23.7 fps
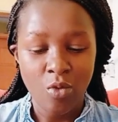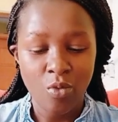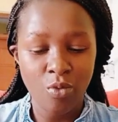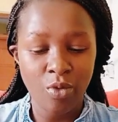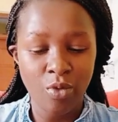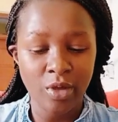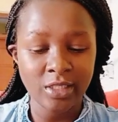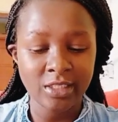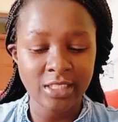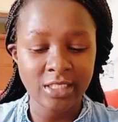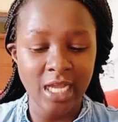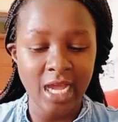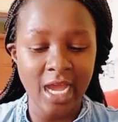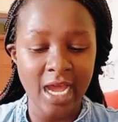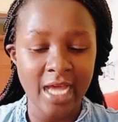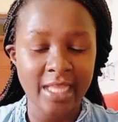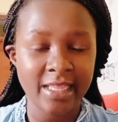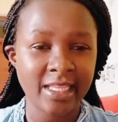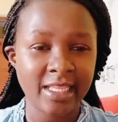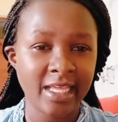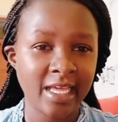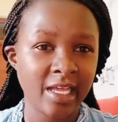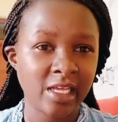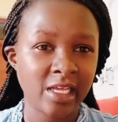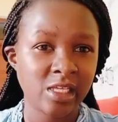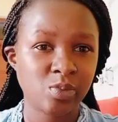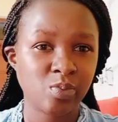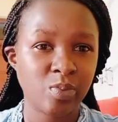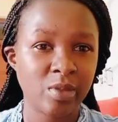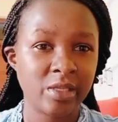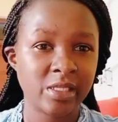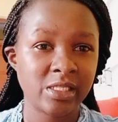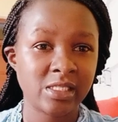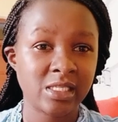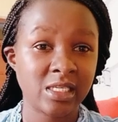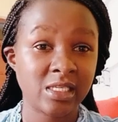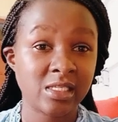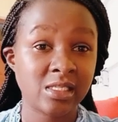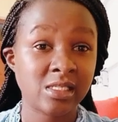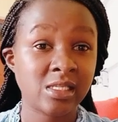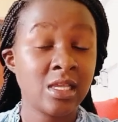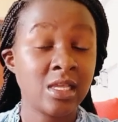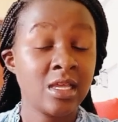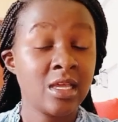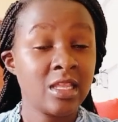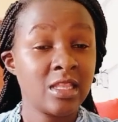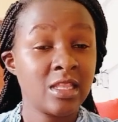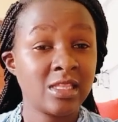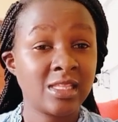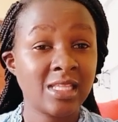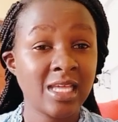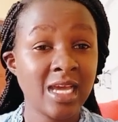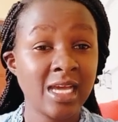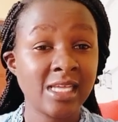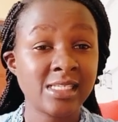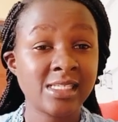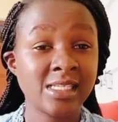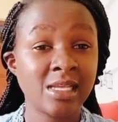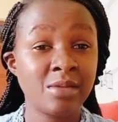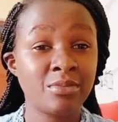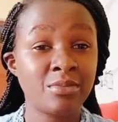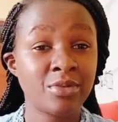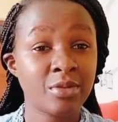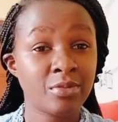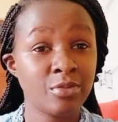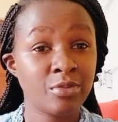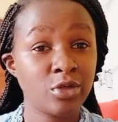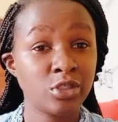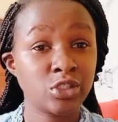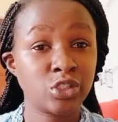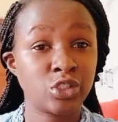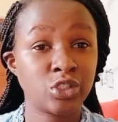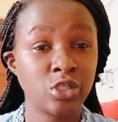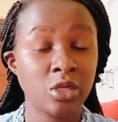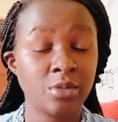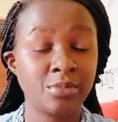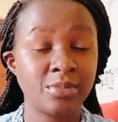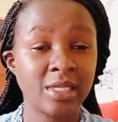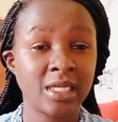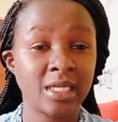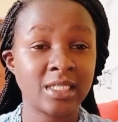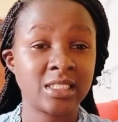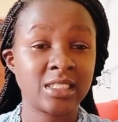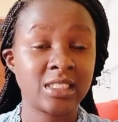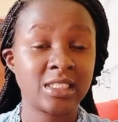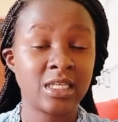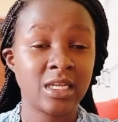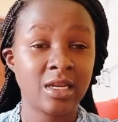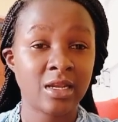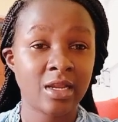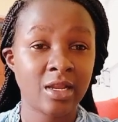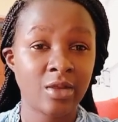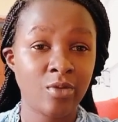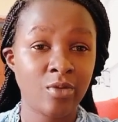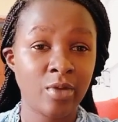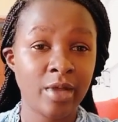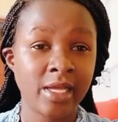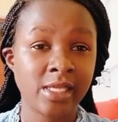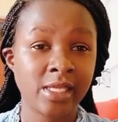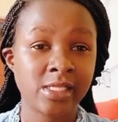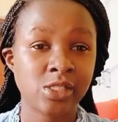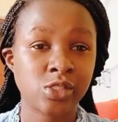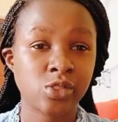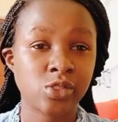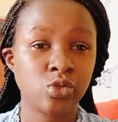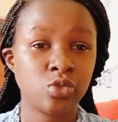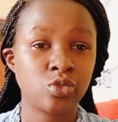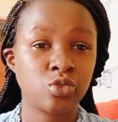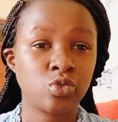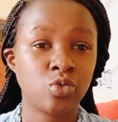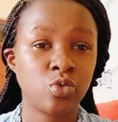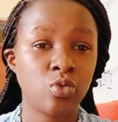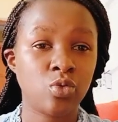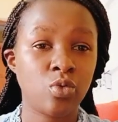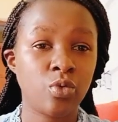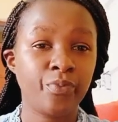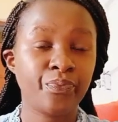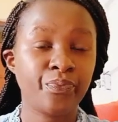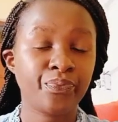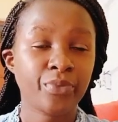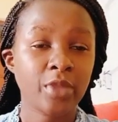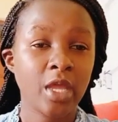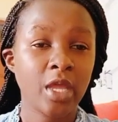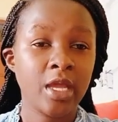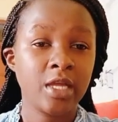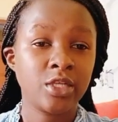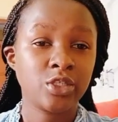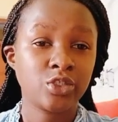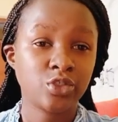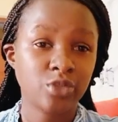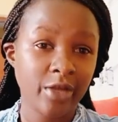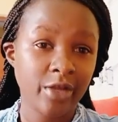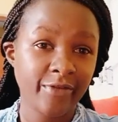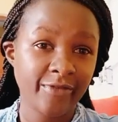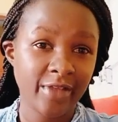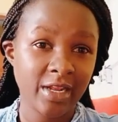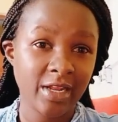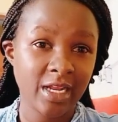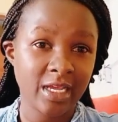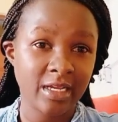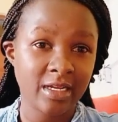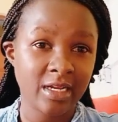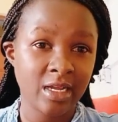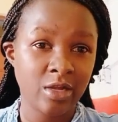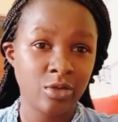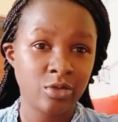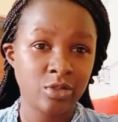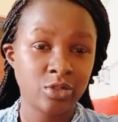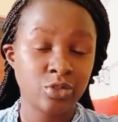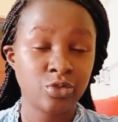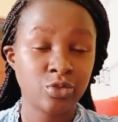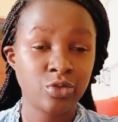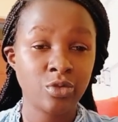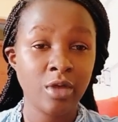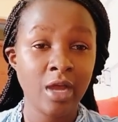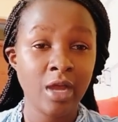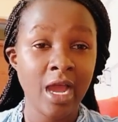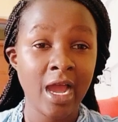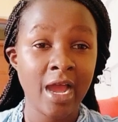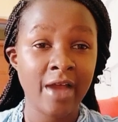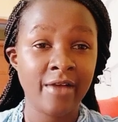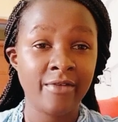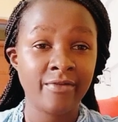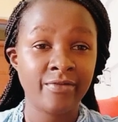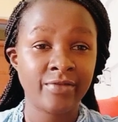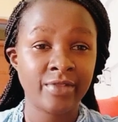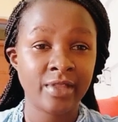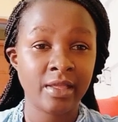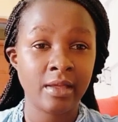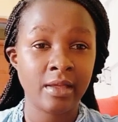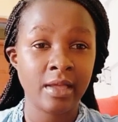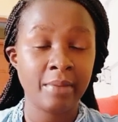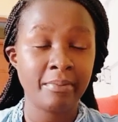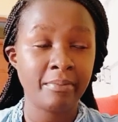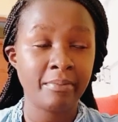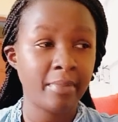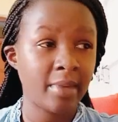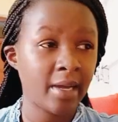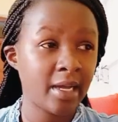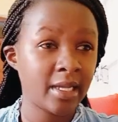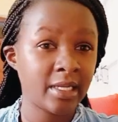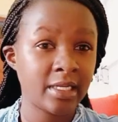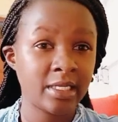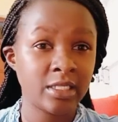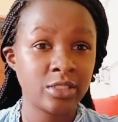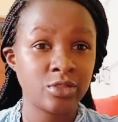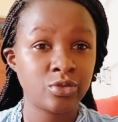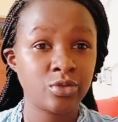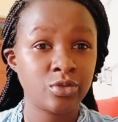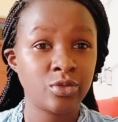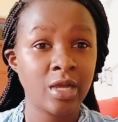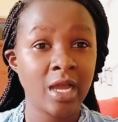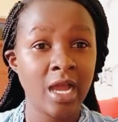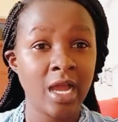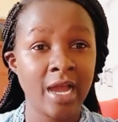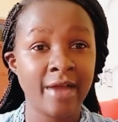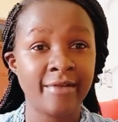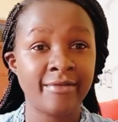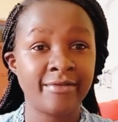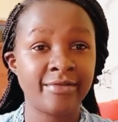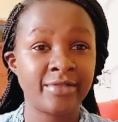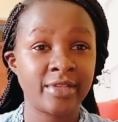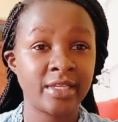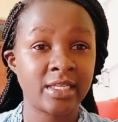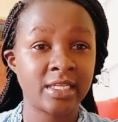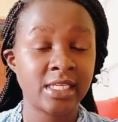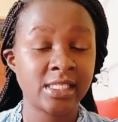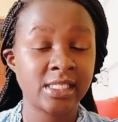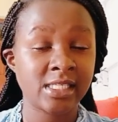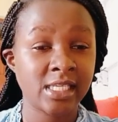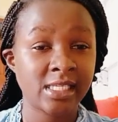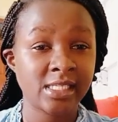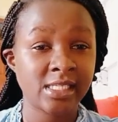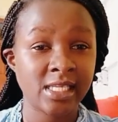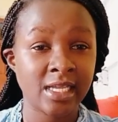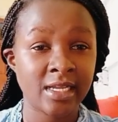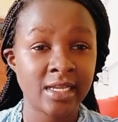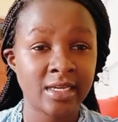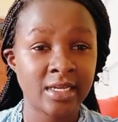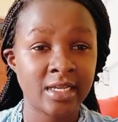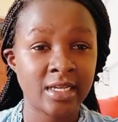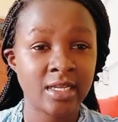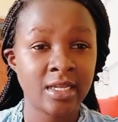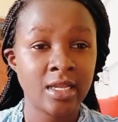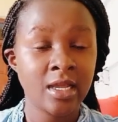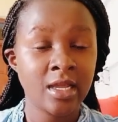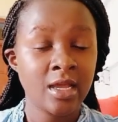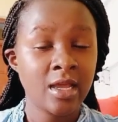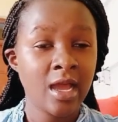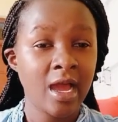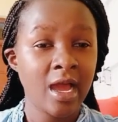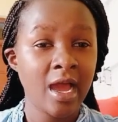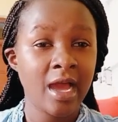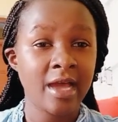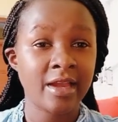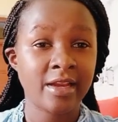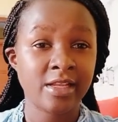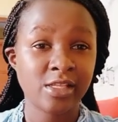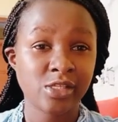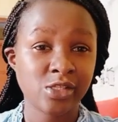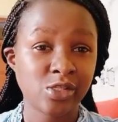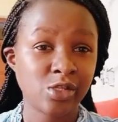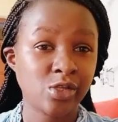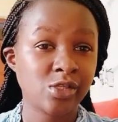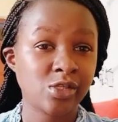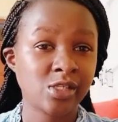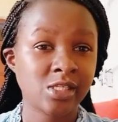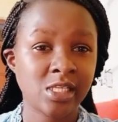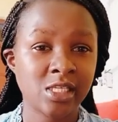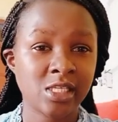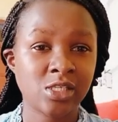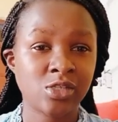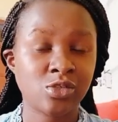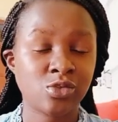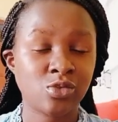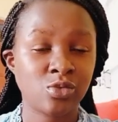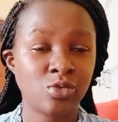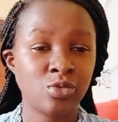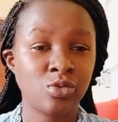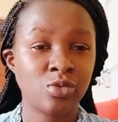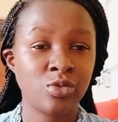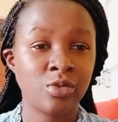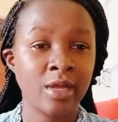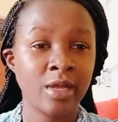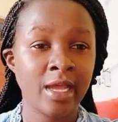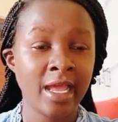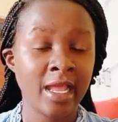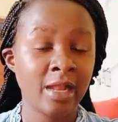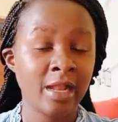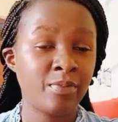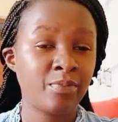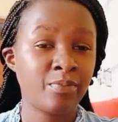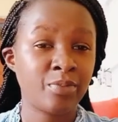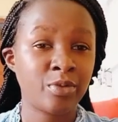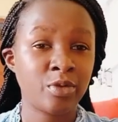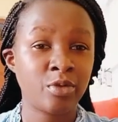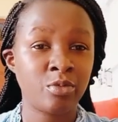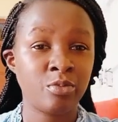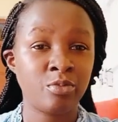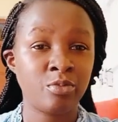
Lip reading: What are the expenses? There are some remote job that requires you to travel around. Do you have the money? Do you have the necessary resources to help you